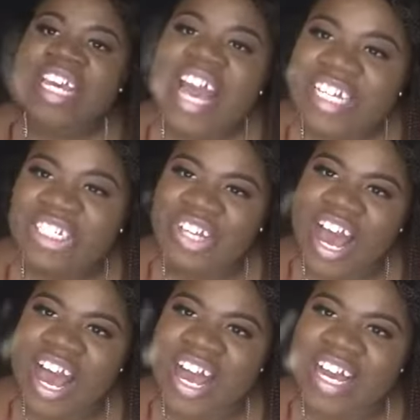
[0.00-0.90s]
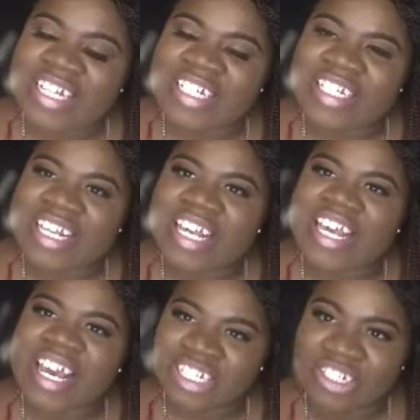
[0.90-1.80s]
Yes, you guys,
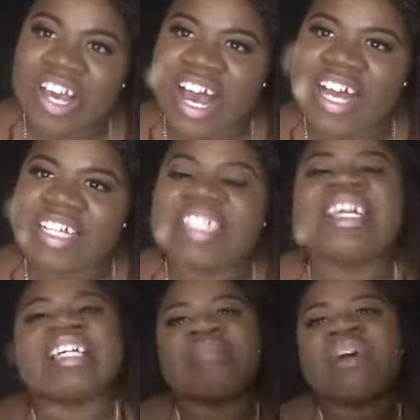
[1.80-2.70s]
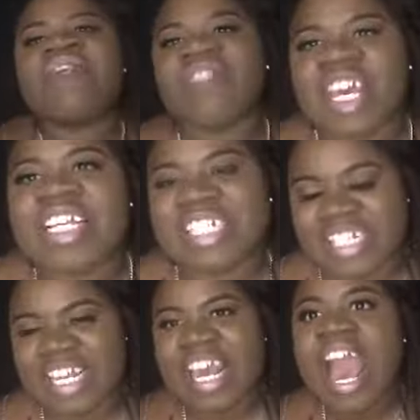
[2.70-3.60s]
that's my
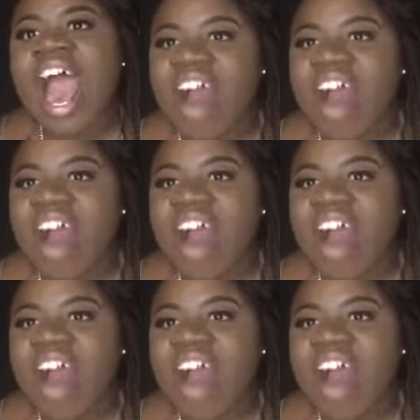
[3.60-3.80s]
fantasy.